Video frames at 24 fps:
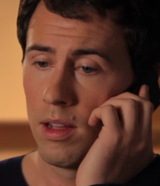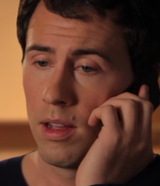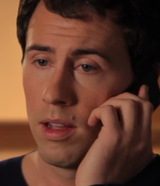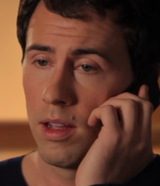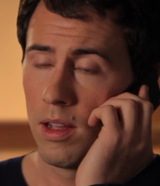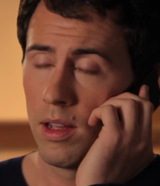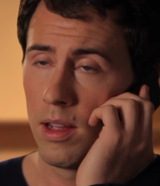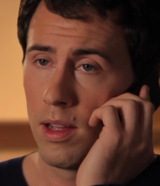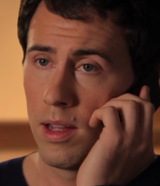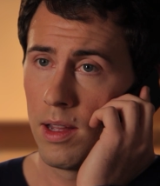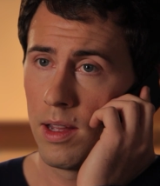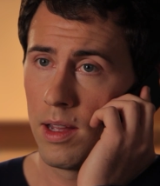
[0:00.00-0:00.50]
I
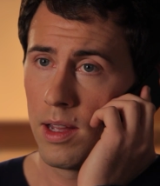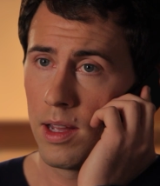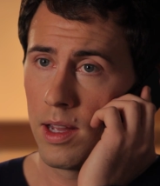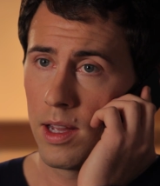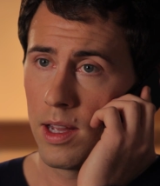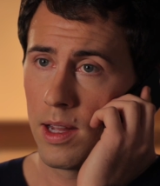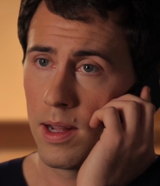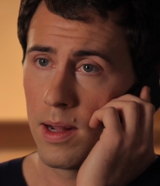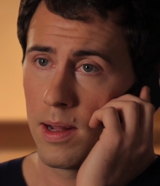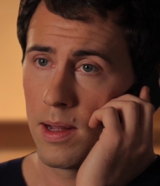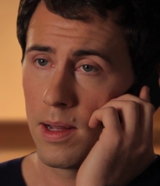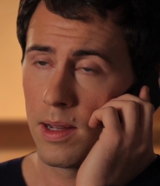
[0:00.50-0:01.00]
need you to
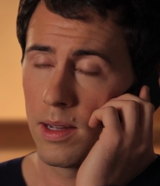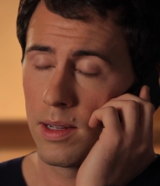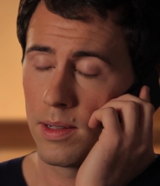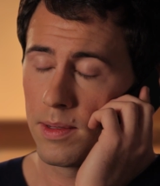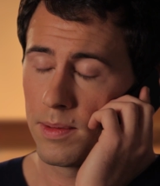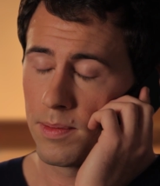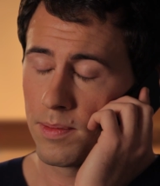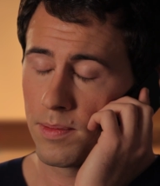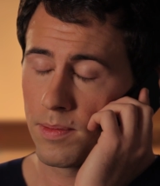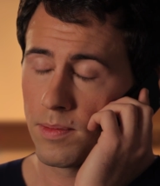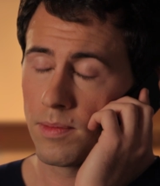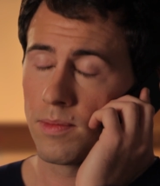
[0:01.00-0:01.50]
come
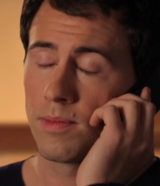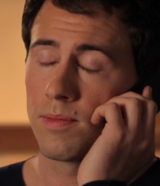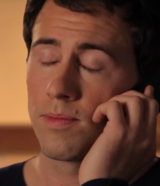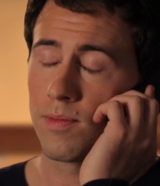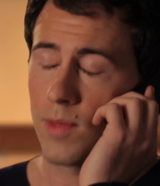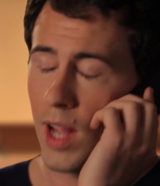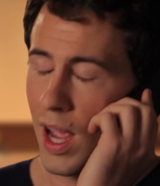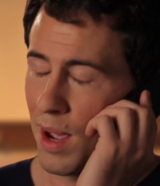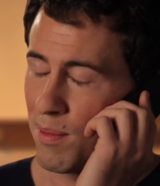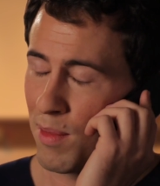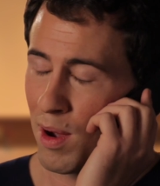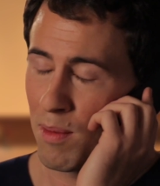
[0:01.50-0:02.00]
back now.
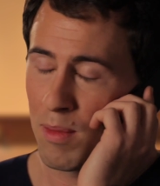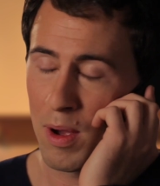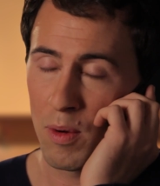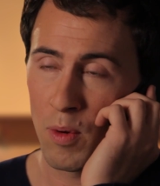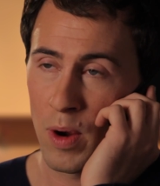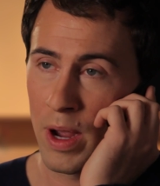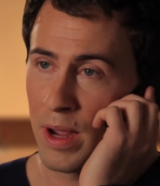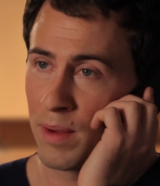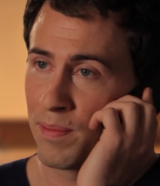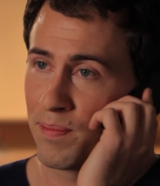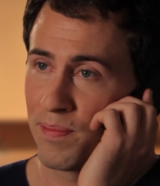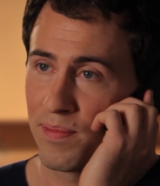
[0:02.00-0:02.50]
I'm on my
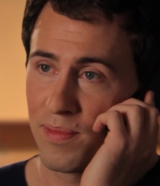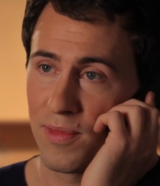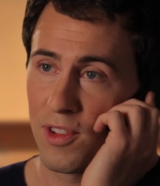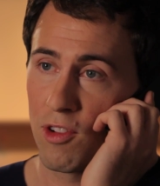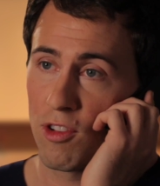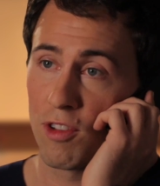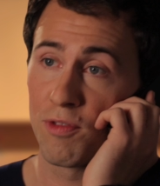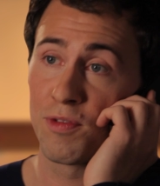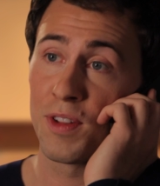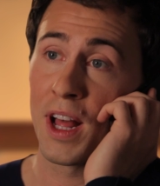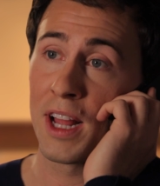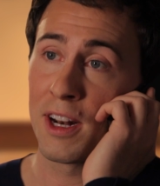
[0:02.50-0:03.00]
way.
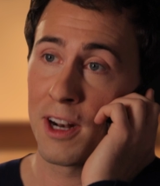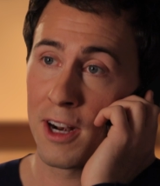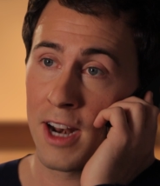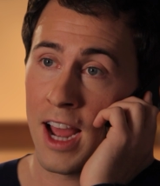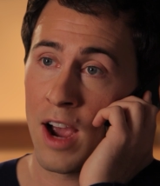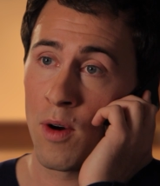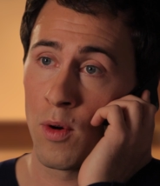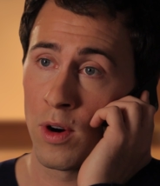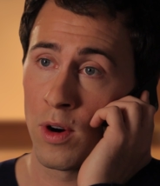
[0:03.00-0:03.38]
There's a flight in an